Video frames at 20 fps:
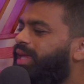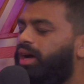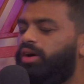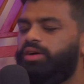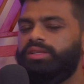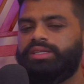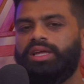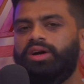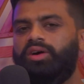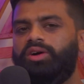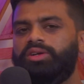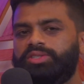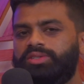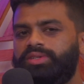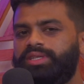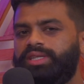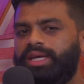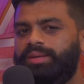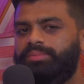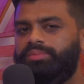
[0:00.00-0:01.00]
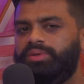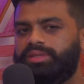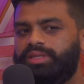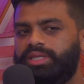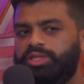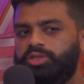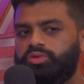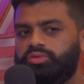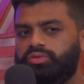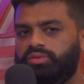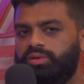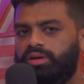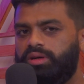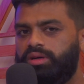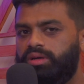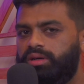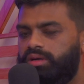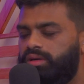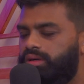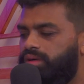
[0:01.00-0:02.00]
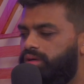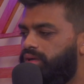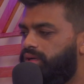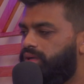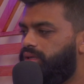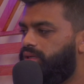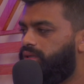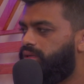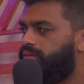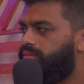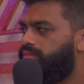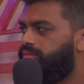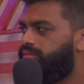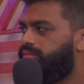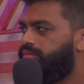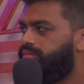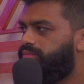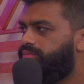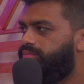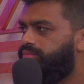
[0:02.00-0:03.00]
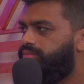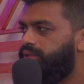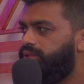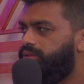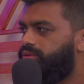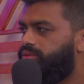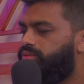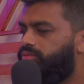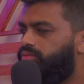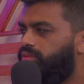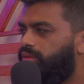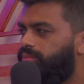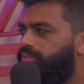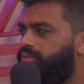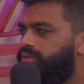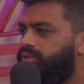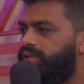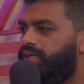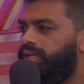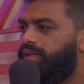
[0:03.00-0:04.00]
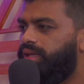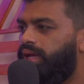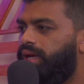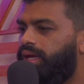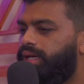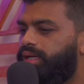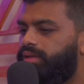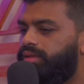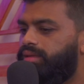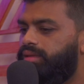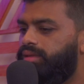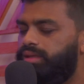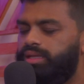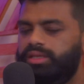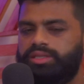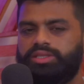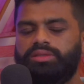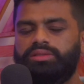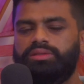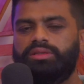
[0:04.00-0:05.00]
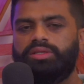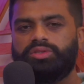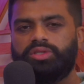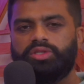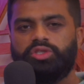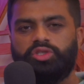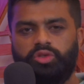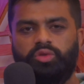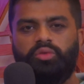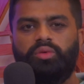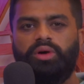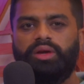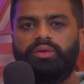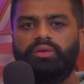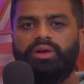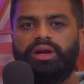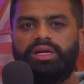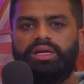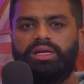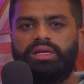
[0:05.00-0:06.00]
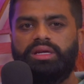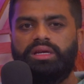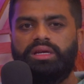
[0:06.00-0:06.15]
they also in that book they draw, they represent like there's a zoo one, right?